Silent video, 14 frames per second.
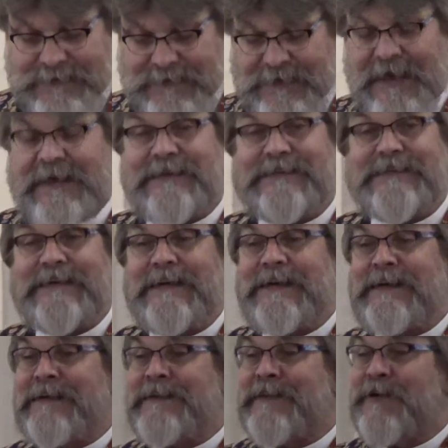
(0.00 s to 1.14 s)
like a
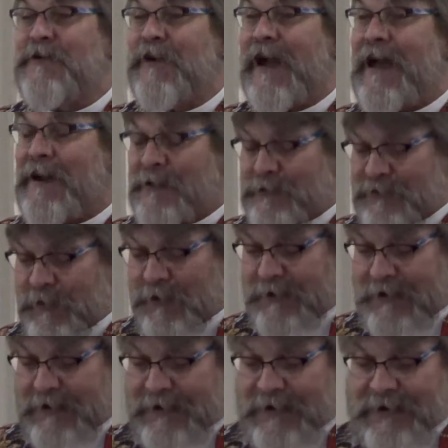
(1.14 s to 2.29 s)
seed in the ground,
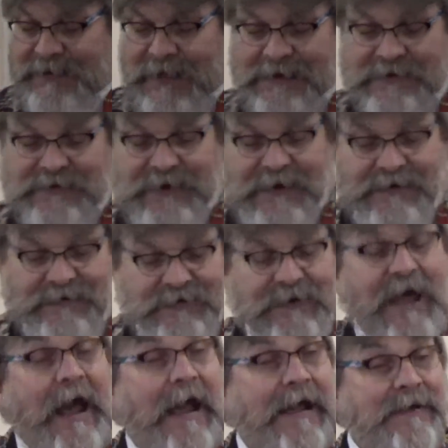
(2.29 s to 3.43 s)
or that it takes
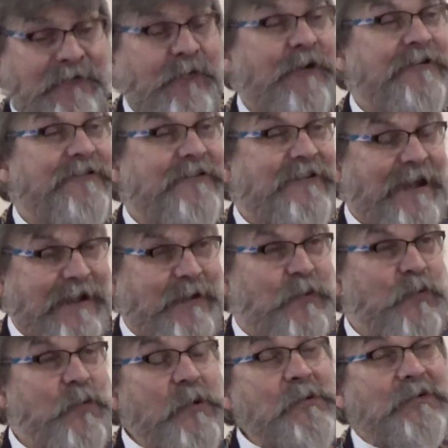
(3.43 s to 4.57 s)
time for it to
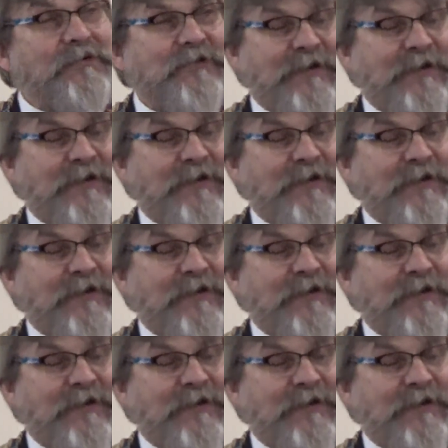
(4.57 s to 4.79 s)
take root